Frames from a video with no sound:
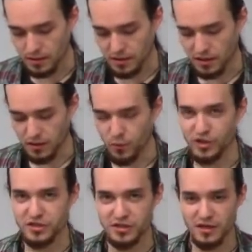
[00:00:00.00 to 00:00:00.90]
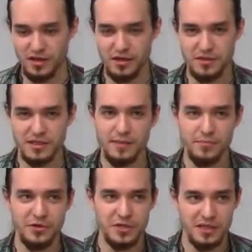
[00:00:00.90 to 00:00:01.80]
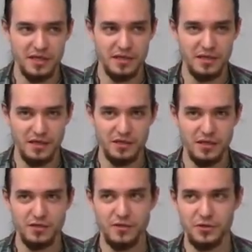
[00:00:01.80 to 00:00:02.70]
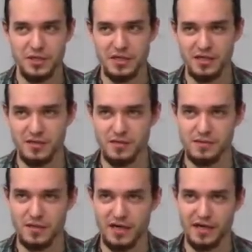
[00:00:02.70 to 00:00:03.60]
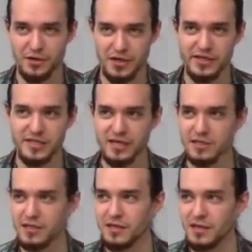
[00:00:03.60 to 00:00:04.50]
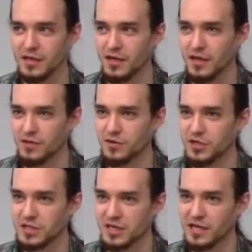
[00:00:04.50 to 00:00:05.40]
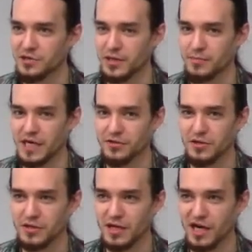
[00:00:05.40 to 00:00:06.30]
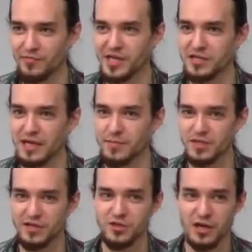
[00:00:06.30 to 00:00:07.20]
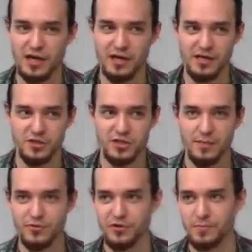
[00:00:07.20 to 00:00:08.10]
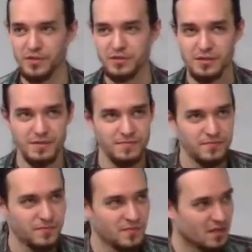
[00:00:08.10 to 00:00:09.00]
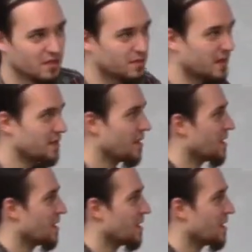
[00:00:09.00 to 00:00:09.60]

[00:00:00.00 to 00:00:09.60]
what the numbers in your set are exactly. You just care about how many times each number repeats, right?